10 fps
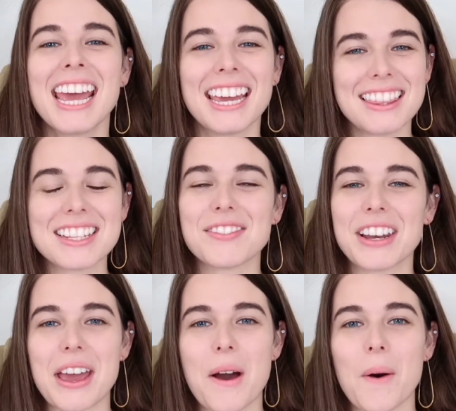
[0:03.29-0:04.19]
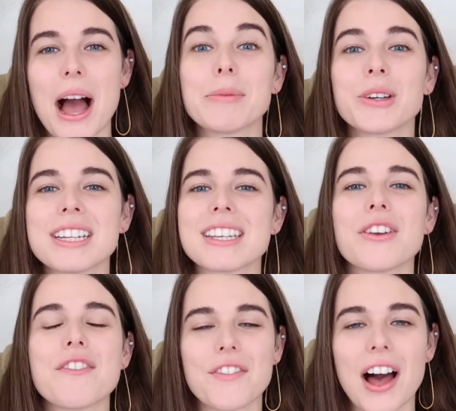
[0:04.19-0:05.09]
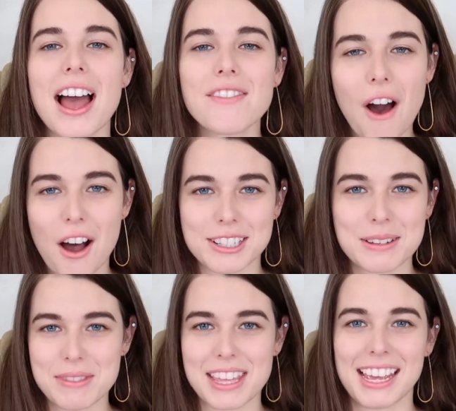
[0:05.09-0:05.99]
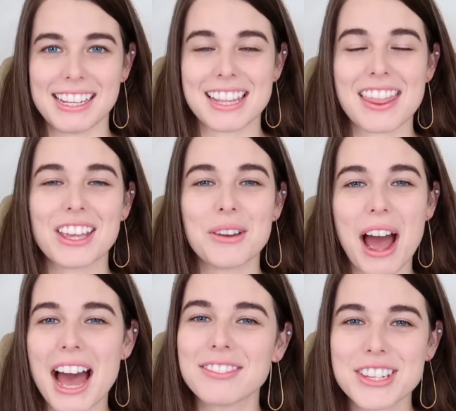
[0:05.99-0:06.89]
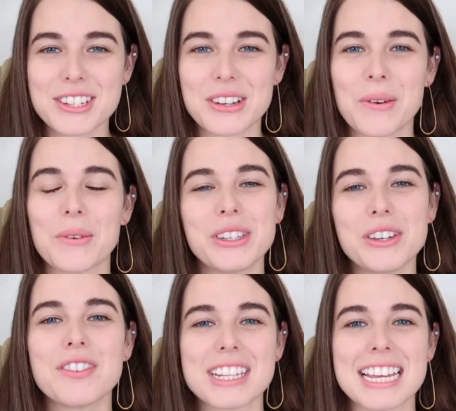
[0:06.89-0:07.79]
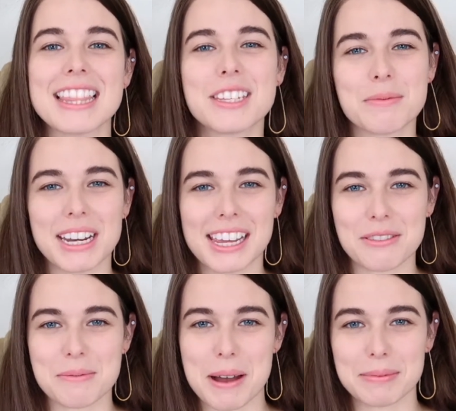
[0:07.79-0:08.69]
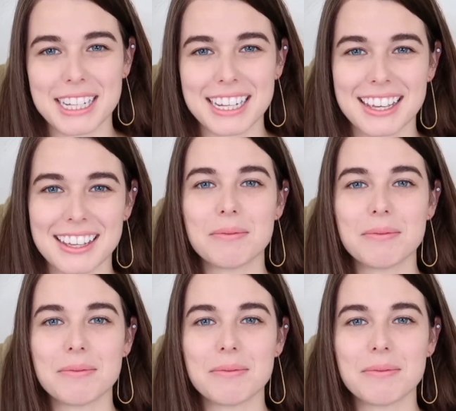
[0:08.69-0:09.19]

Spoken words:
In this video, I'm gonna tell you 5 awesome things that you have to do when you visit the Dominican Republic.